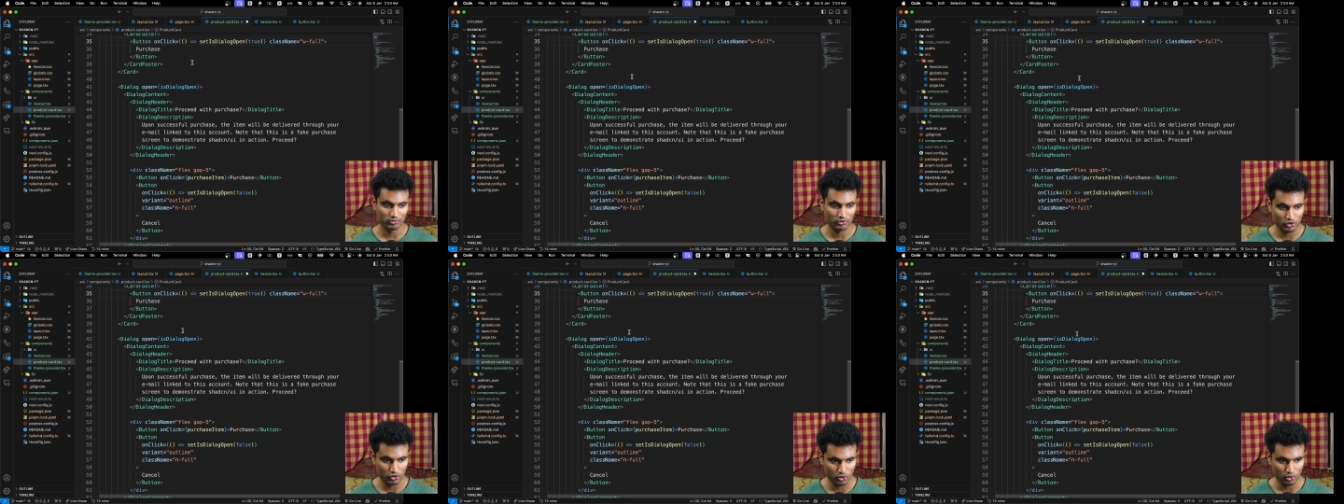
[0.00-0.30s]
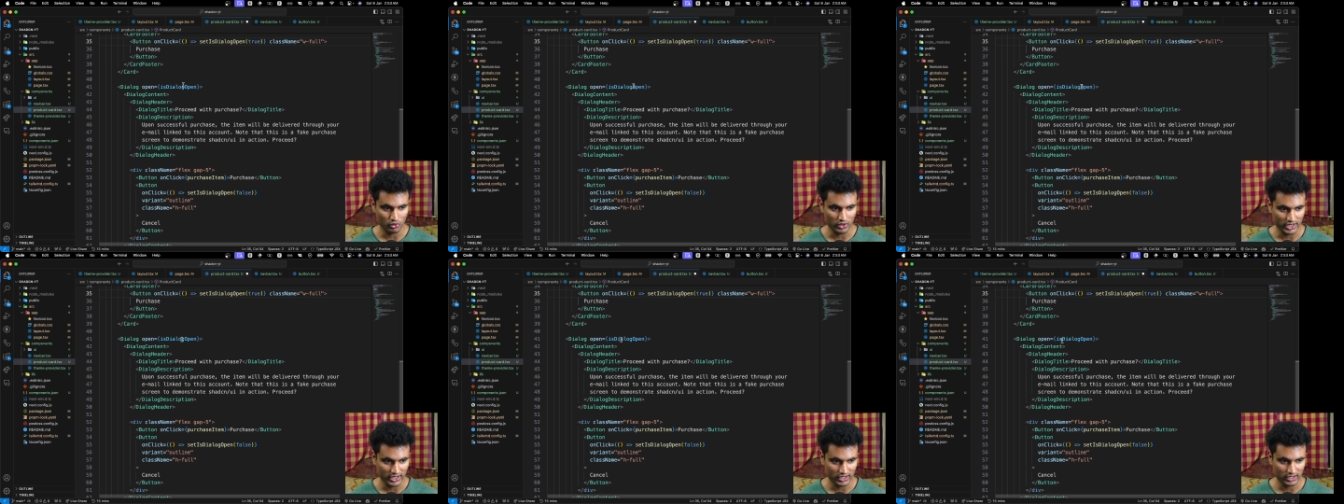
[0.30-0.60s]

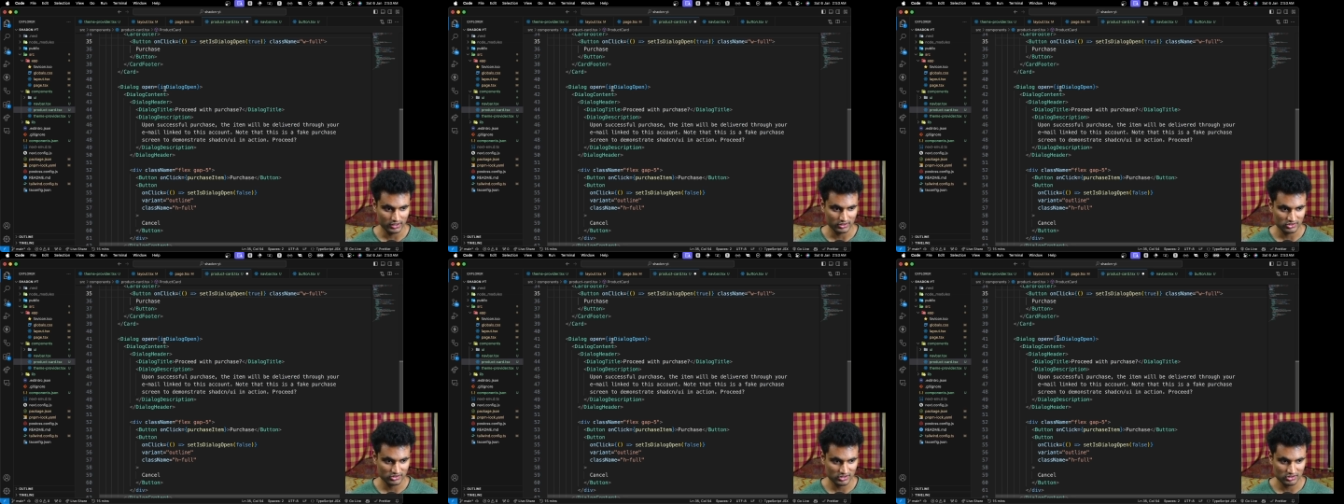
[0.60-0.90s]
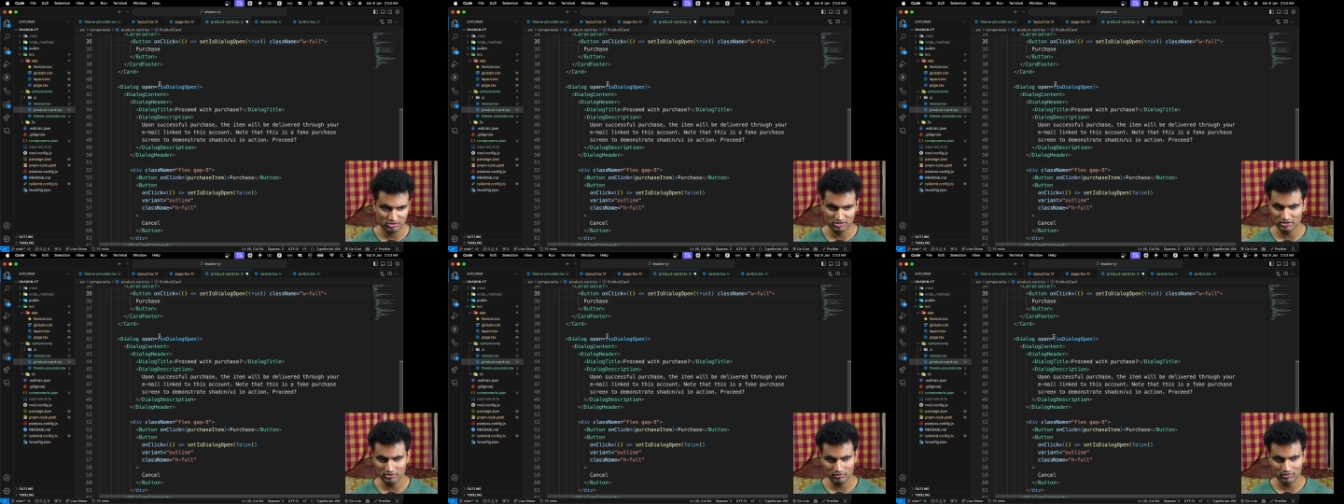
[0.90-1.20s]
true, and
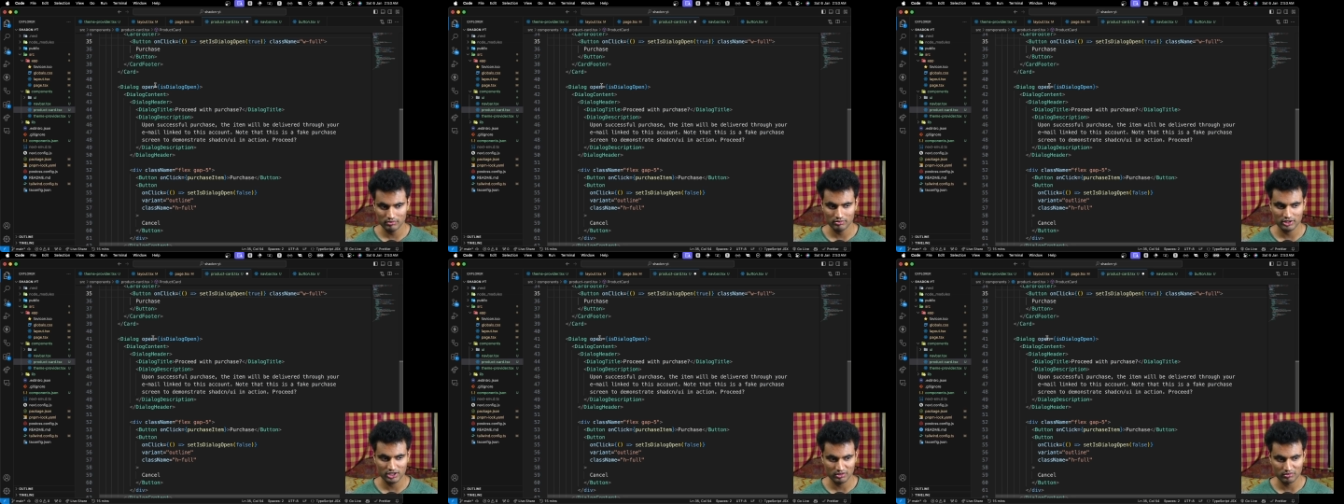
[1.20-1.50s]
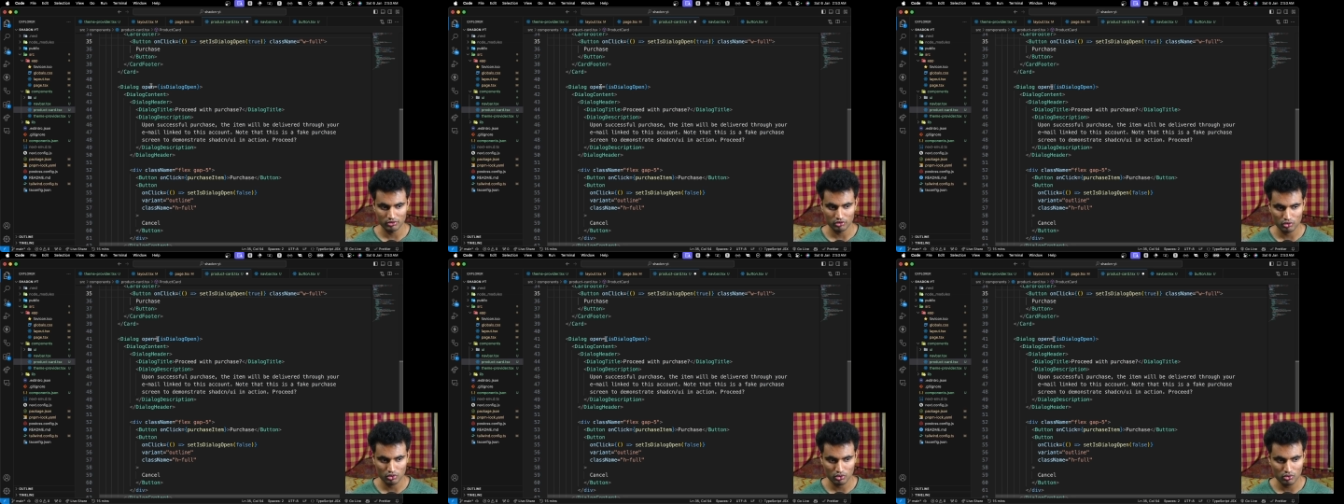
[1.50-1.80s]
since it will become
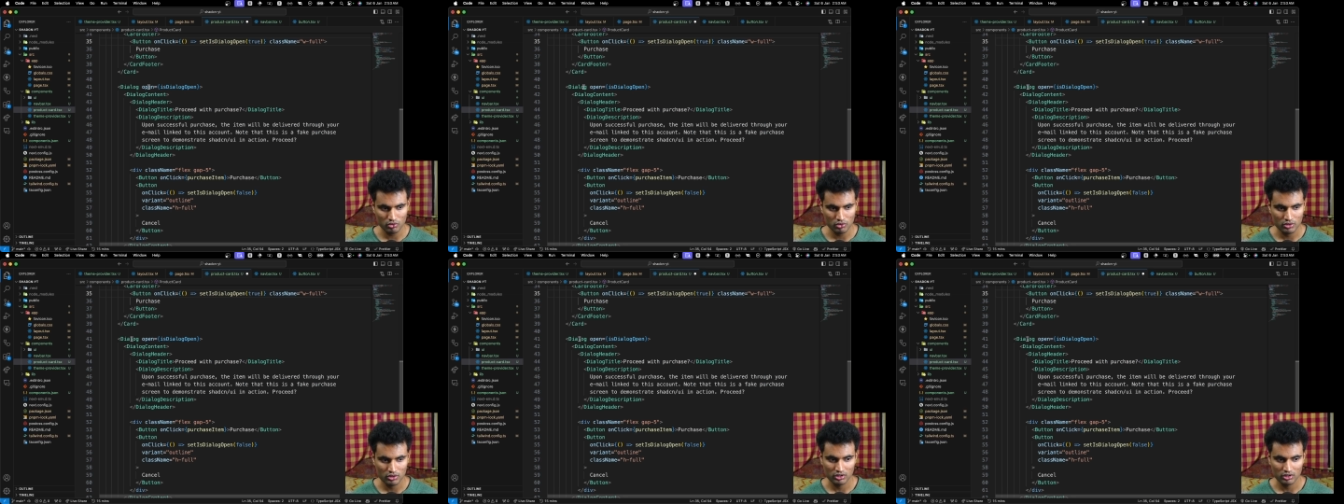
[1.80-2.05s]
true,